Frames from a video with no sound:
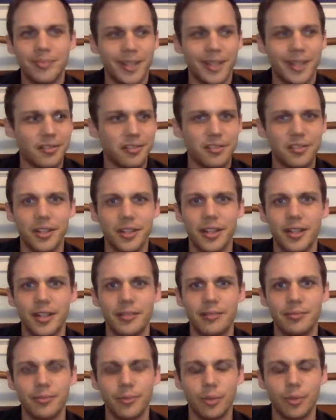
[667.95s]
at
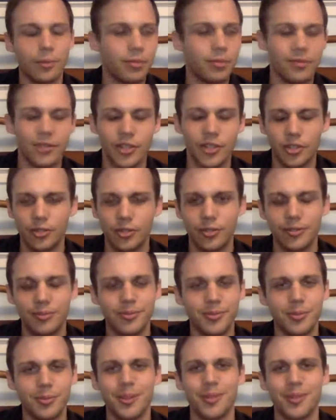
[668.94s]
state or provincial
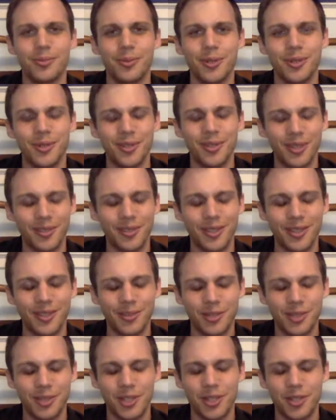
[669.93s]
depending on where you're living
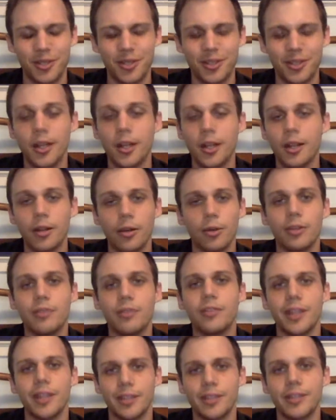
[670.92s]
and which country or
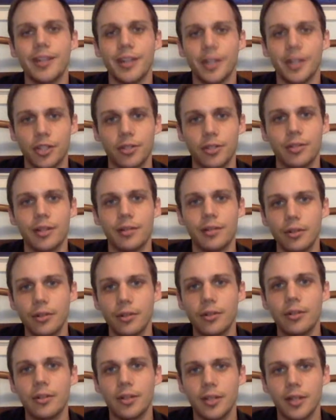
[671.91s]
even at the national
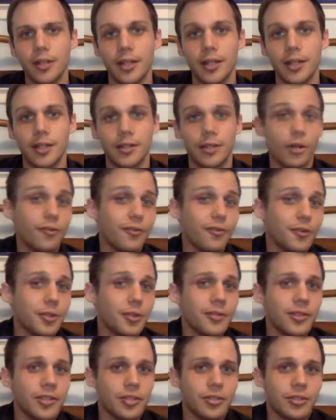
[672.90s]
level and
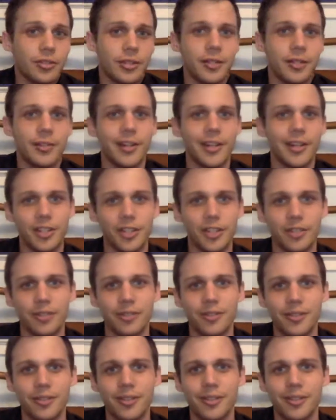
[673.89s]
hopefully eventually
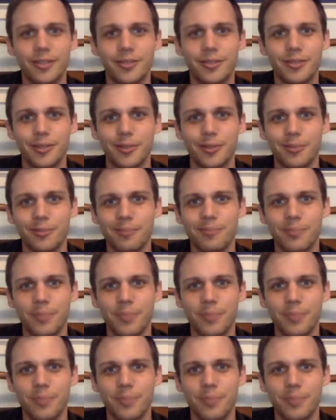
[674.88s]
international too.